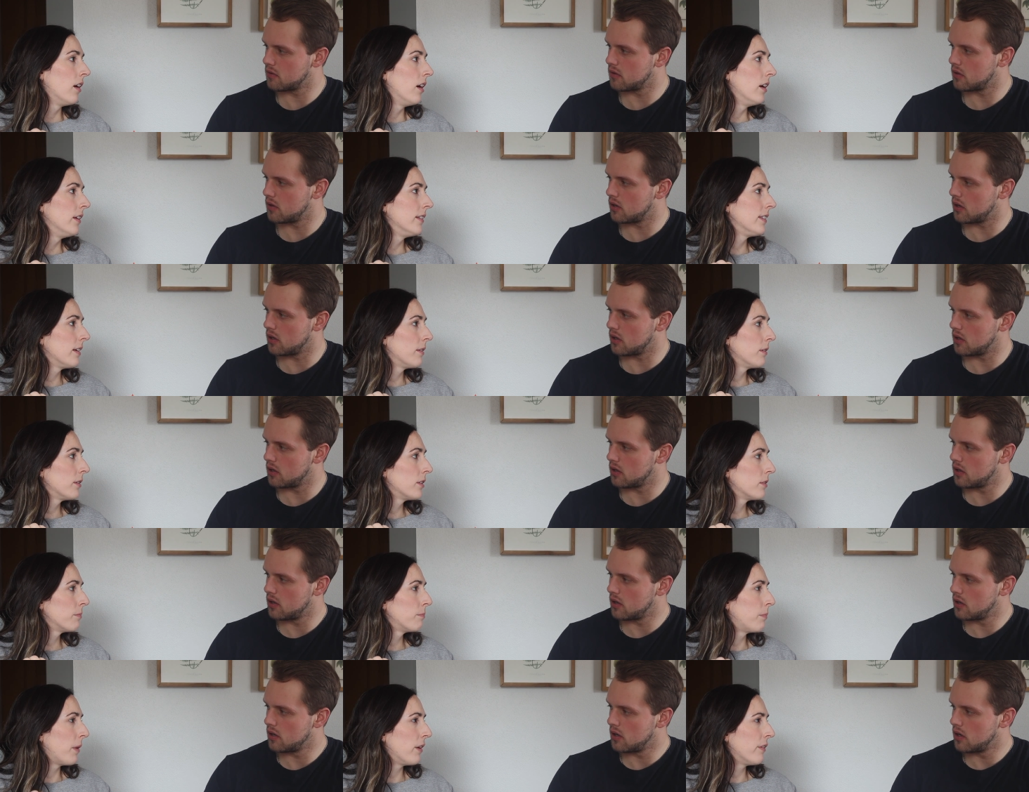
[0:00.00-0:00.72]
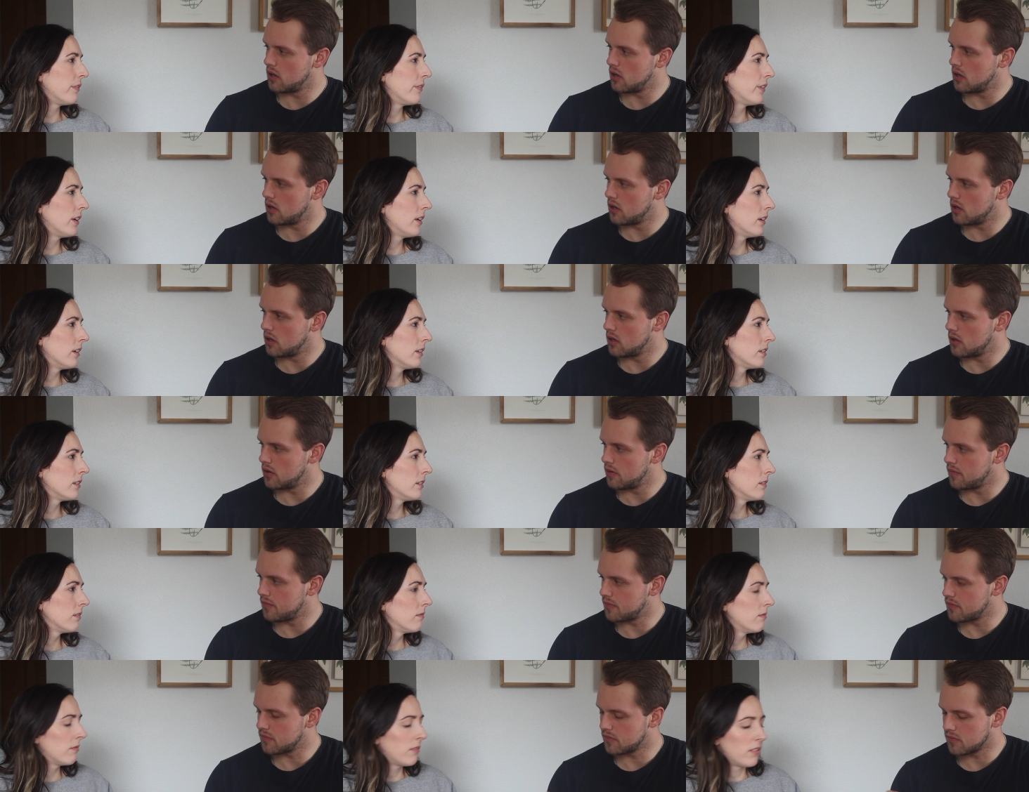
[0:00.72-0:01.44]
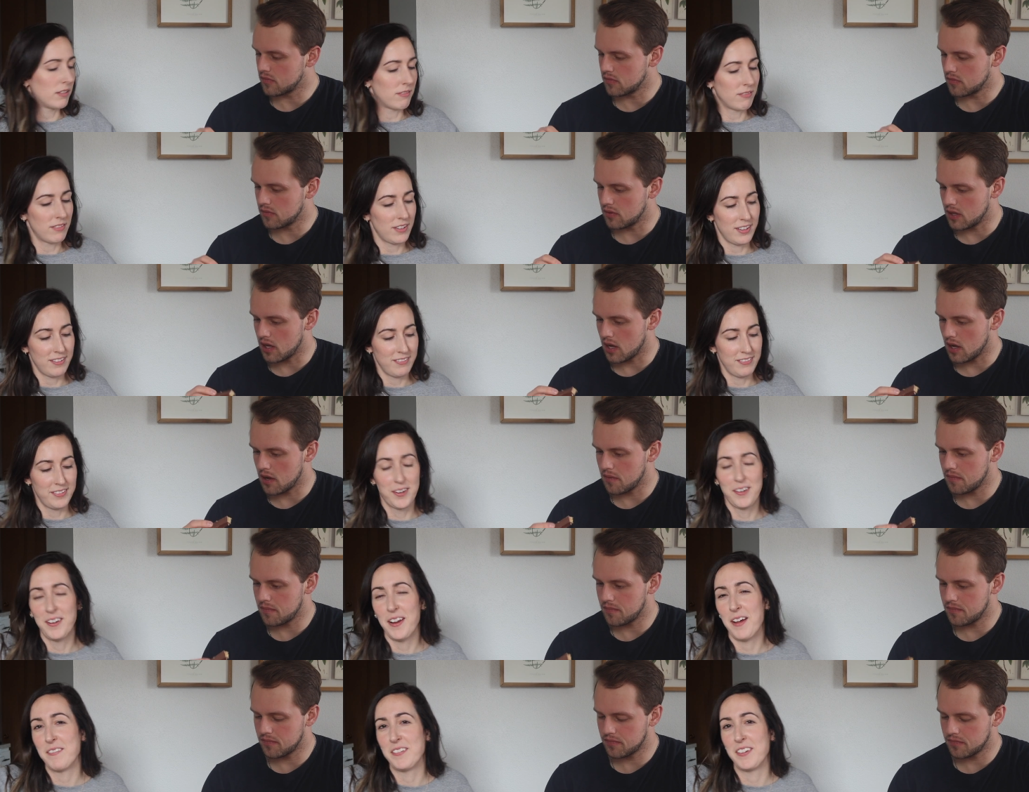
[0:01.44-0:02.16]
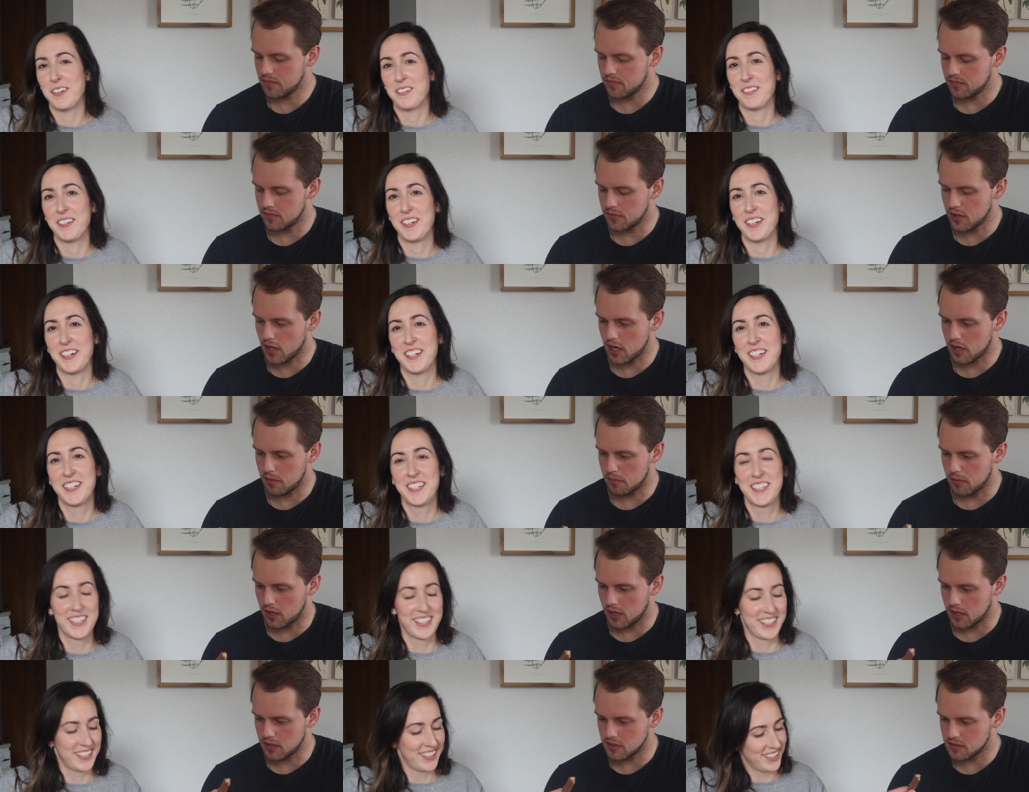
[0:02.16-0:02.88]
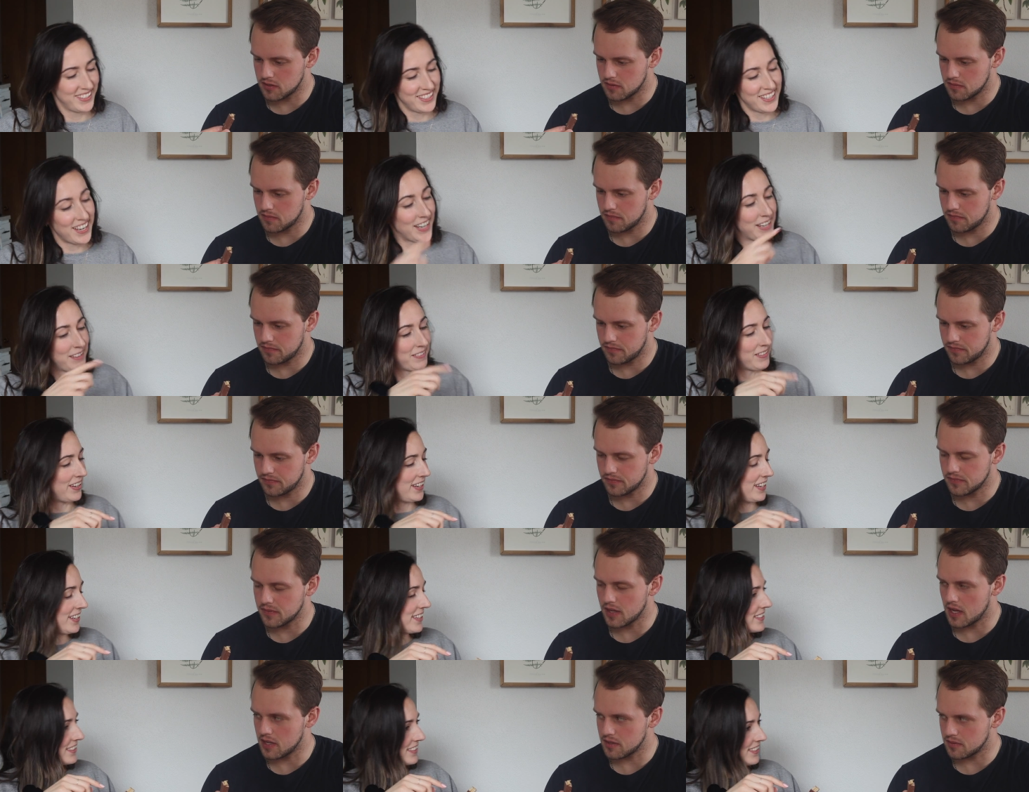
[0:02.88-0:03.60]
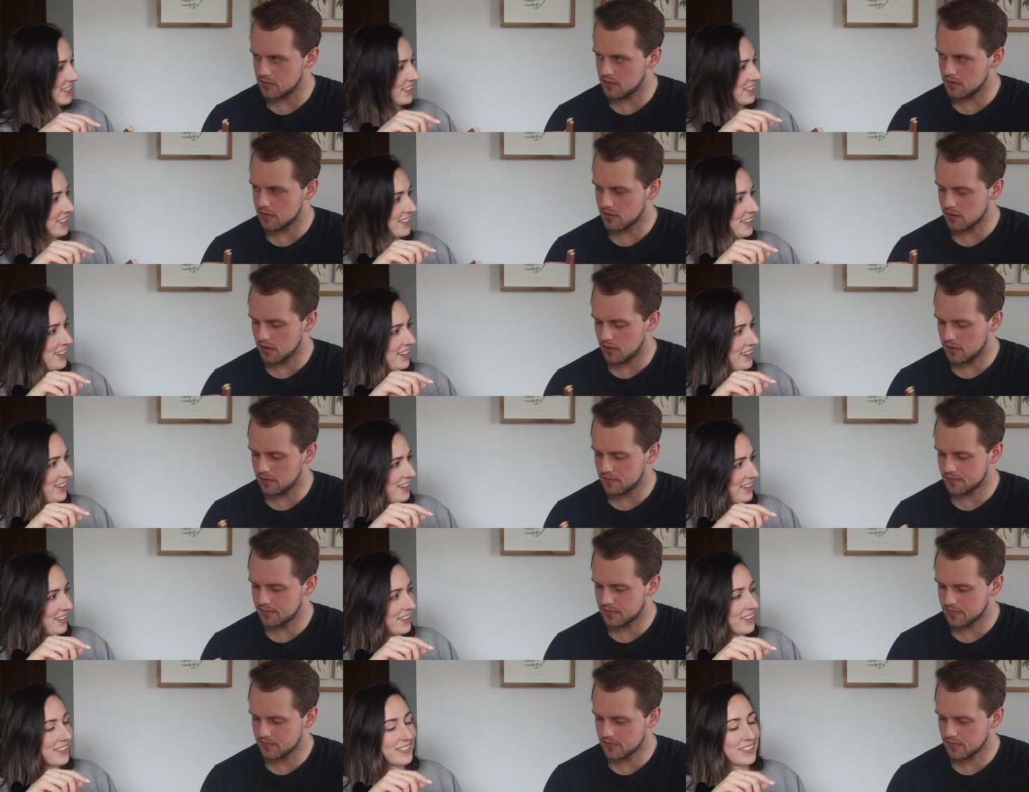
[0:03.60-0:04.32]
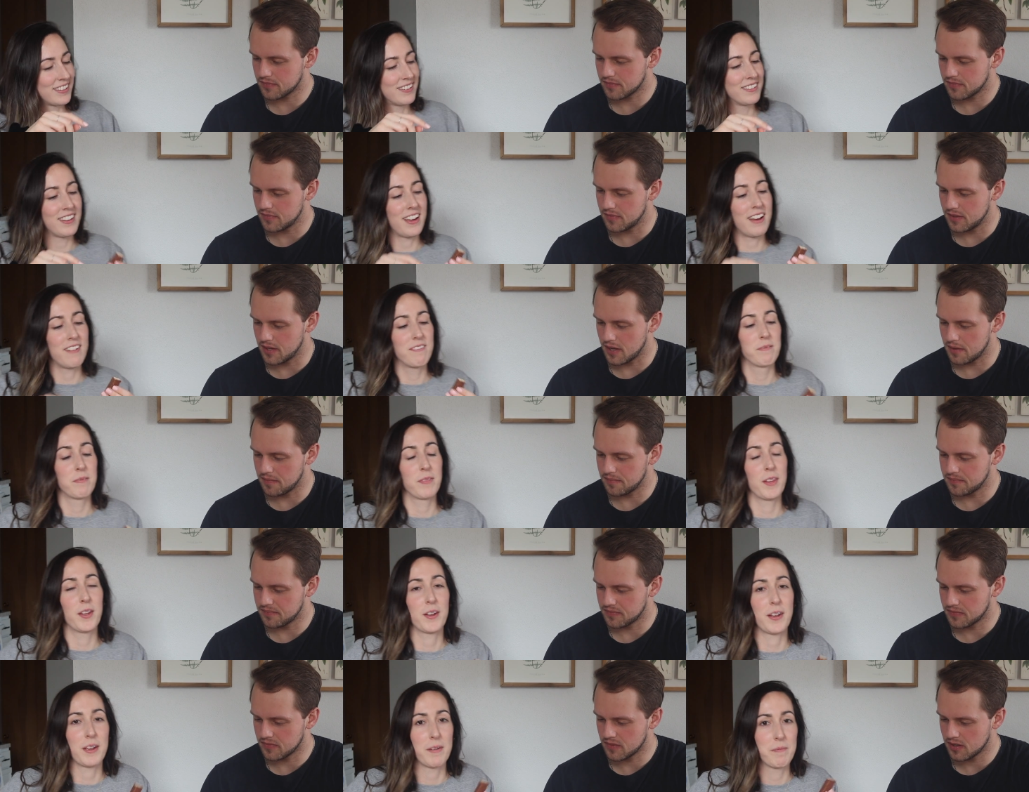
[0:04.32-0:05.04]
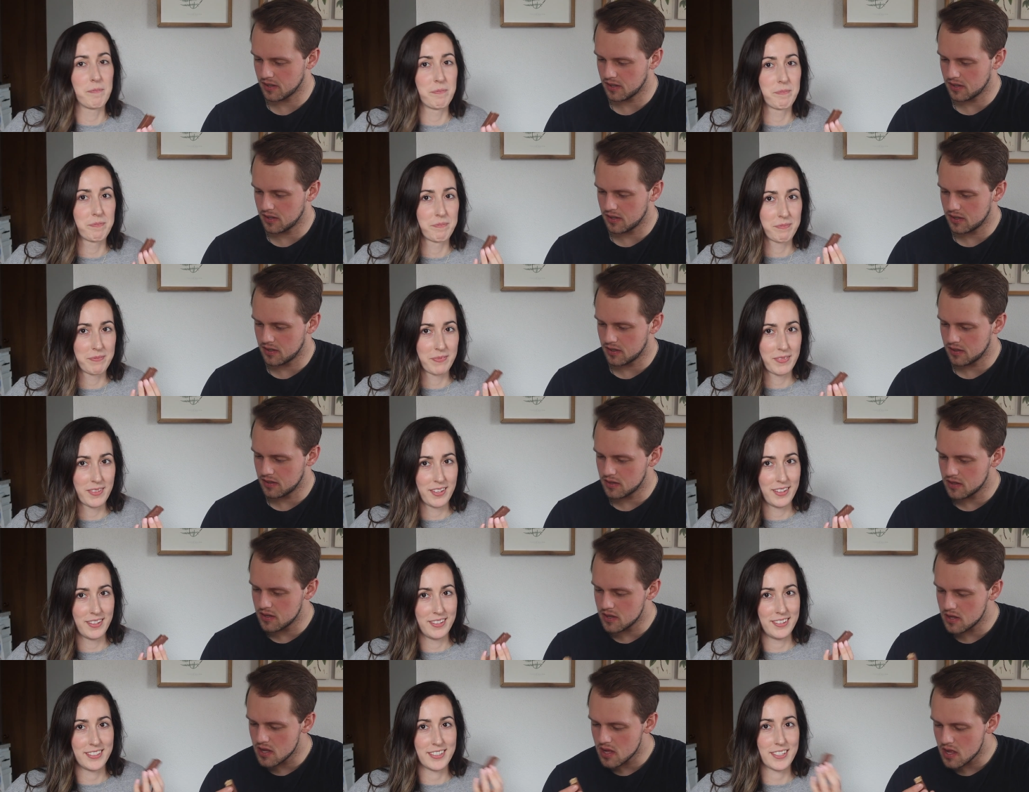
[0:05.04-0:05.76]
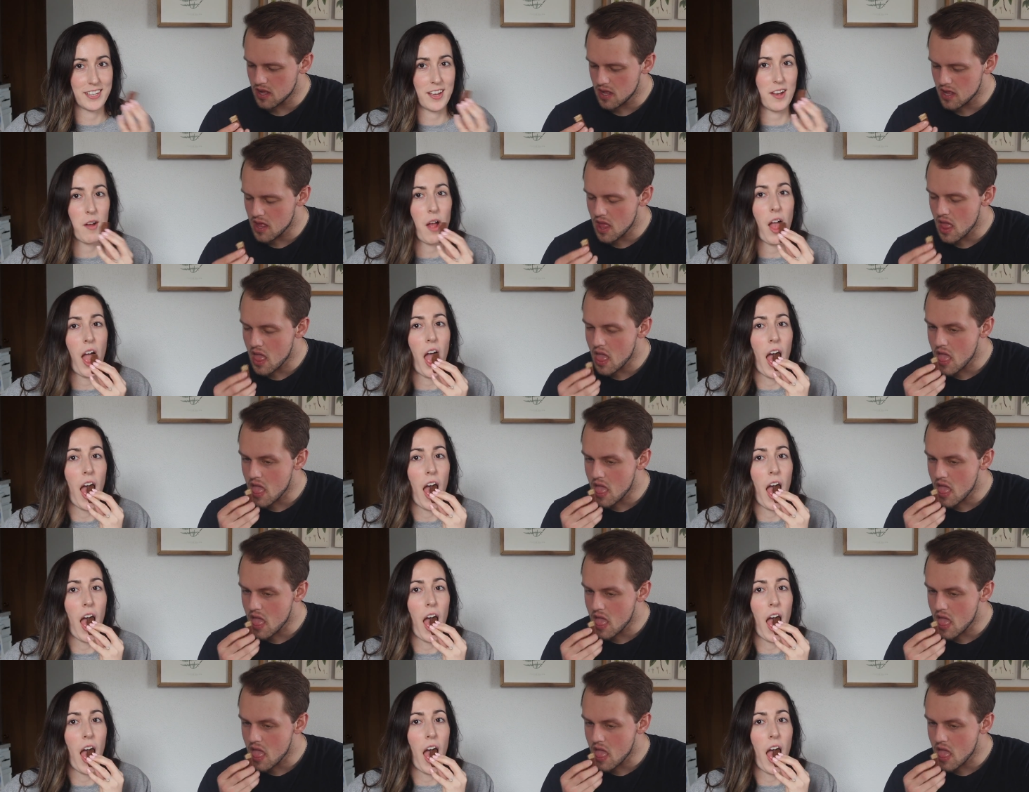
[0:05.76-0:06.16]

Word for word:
Speaker 1: Is that Butterfingers? Well, uh, yeah. no, not Butterfingers. Nutty Buddies. Nutty Buddies. That's what they're called. I think so, yeah. yeah. Okay. Let's